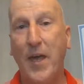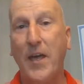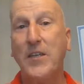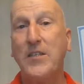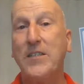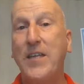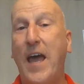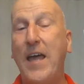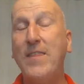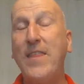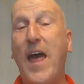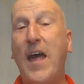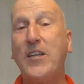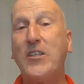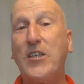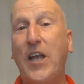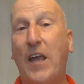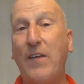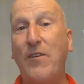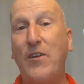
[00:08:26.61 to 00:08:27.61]
Send that
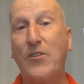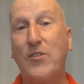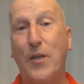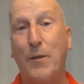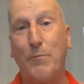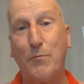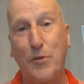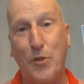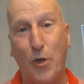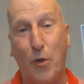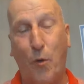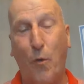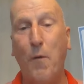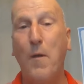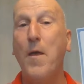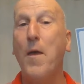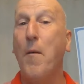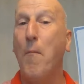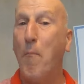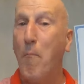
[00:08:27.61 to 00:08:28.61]
shaving tip
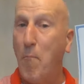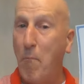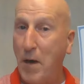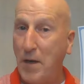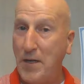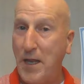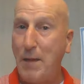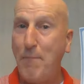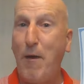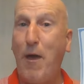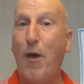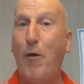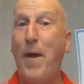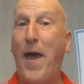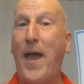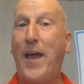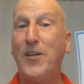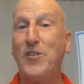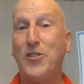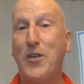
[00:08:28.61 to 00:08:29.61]
to
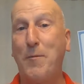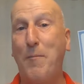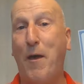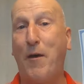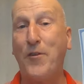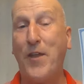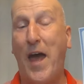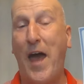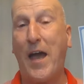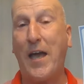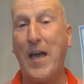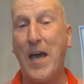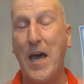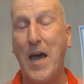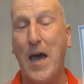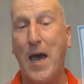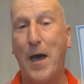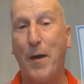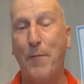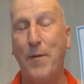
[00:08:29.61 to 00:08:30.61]

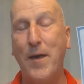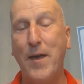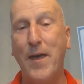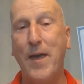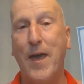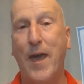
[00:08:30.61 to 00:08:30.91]
mondaymailbag@gmail.com,